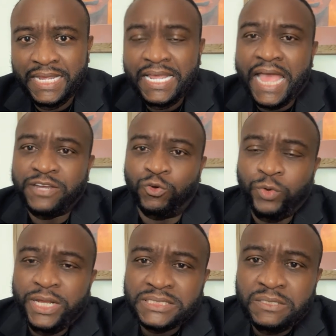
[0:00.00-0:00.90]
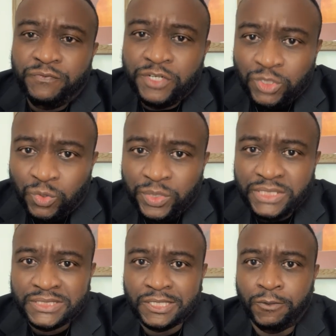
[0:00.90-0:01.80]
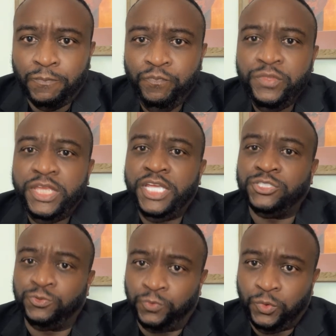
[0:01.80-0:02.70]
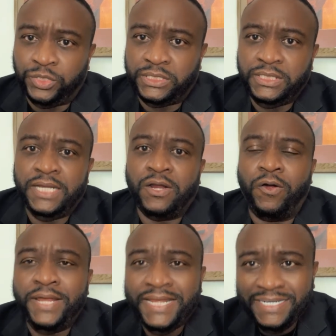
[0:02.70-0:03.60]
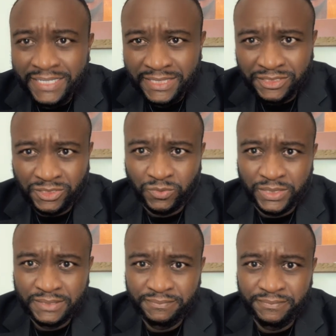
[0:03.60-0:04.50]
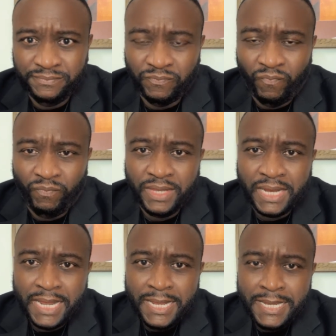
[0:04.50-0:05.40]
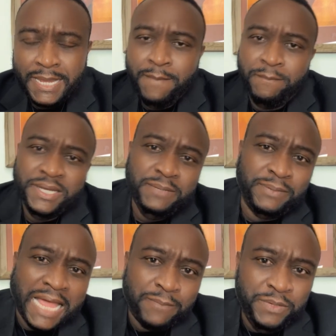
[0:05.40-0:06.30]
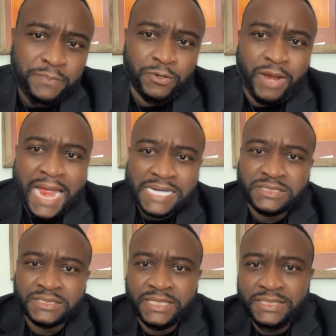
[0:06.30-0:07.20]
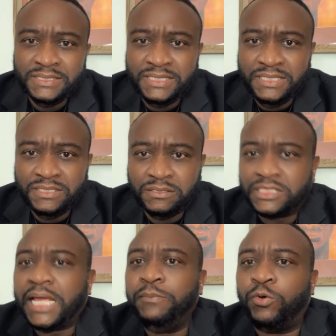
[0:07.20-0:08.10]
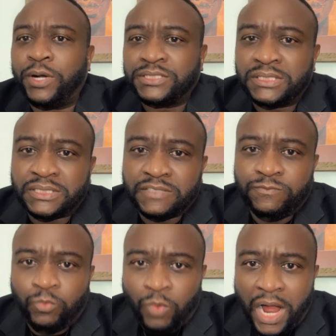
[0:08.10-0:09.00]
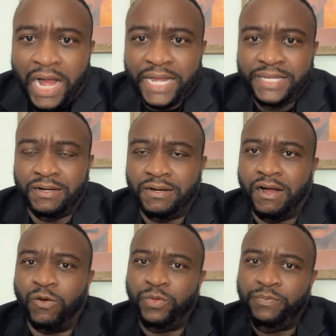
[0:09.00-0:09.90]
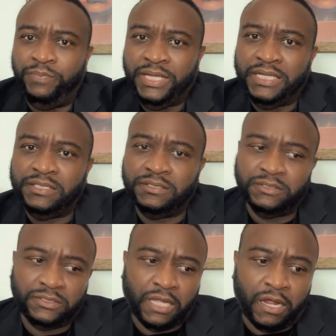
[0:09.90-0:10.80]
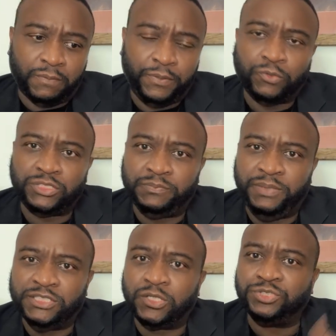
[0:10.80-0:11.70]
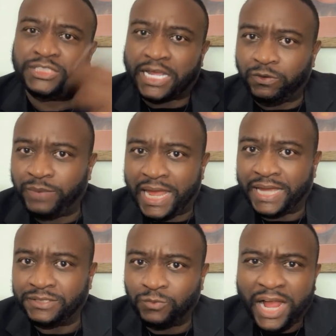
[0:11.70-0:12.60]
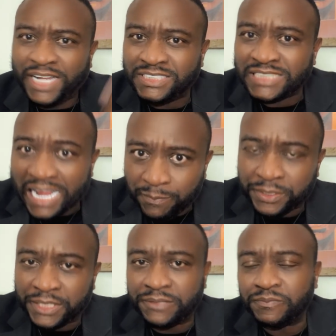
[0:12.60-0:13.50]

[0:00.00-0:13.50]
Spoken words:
And the reason for doing so is rooted in our hidden history. Many Black people are asking the same questions of why are we being, posters being so shadow banned? Why is this happening?